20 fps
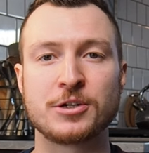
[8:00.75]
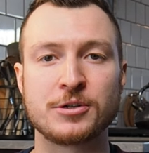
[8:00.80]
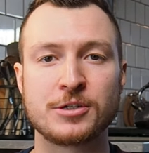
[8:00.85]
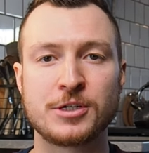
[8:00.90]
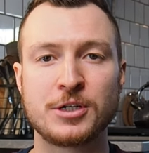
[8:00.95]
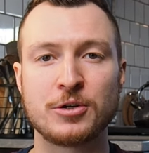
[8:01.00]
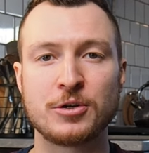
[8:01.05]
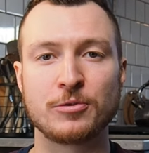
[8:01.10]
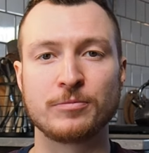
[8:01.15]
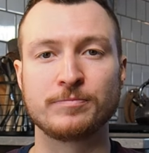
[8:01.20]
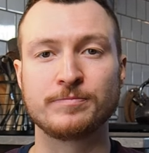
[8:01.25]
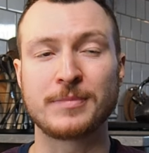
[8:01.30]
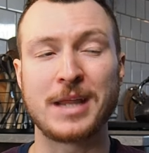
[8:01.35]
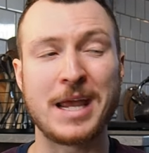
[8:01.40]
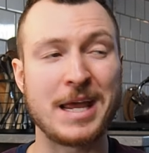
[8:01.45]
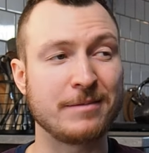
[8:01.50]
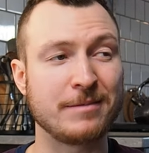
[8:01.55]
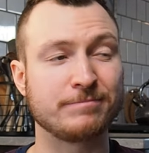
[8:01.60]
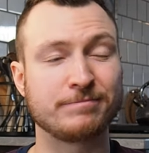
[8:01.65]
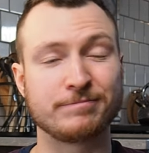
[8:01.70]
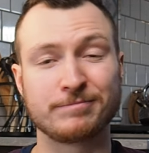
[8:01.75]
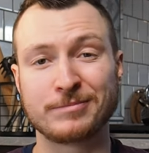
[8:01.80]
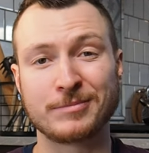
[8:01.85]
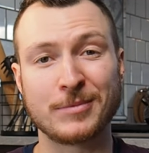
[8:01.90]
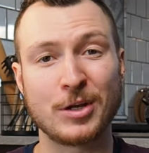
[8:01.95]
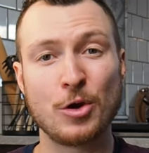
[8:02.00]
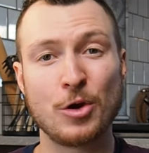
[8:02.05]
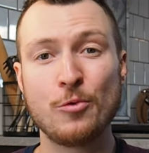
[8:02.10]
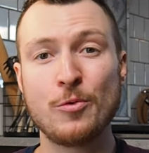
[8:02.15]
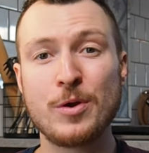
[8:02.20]
are due. And
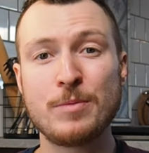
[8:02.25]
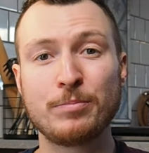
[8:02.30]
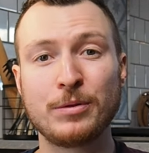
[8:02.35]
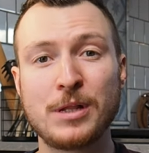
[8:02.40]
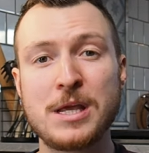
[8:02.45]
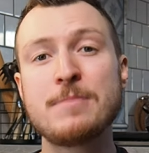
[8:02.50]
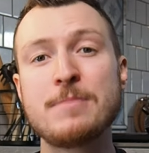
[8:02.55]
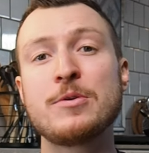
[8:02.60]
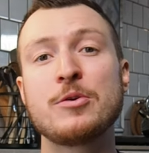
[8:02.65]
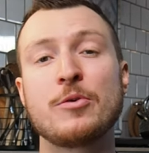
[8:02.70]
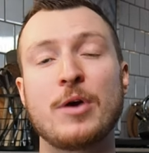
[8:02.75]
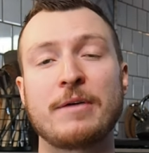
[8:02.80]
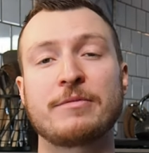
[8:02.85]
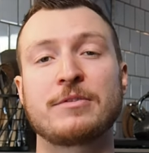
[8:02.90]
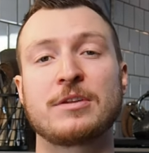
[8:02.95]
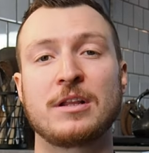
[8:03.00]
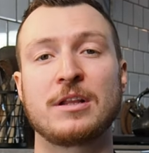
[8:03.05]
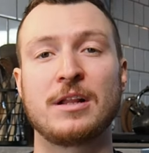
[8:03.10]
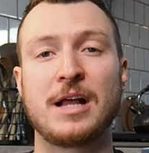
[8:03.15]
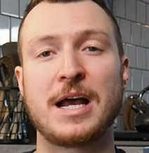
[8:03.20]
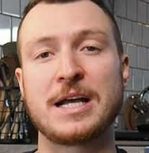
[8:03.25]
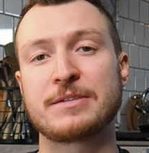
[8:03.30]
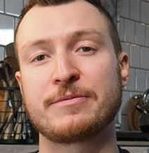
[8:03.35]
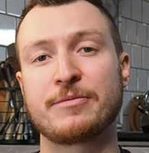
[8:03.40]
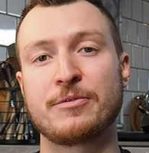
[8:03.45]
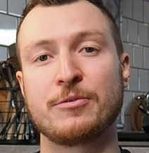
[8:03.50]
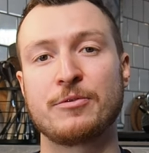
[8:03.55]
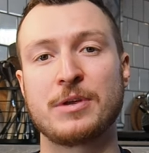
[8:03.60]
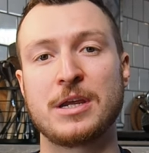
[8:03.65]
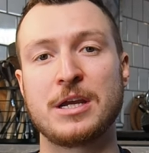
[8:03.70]
who would blame you after the last
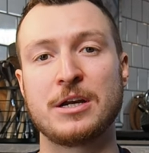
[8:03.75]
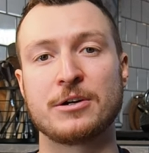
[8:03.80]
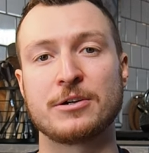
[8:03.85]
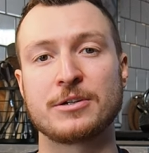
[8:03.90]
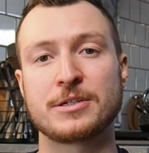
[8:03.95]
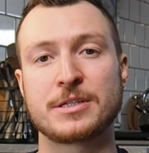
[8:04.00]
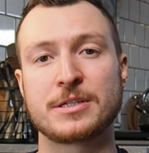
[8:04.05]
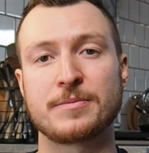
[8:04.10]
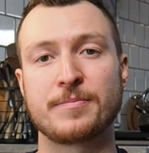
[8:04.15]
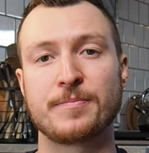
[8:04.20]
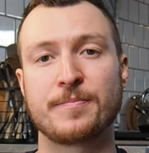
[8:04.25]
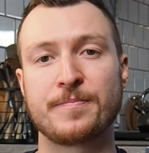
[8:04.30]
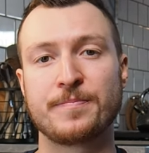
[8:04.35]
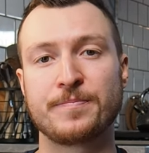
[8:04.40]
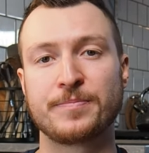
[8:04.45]
few years?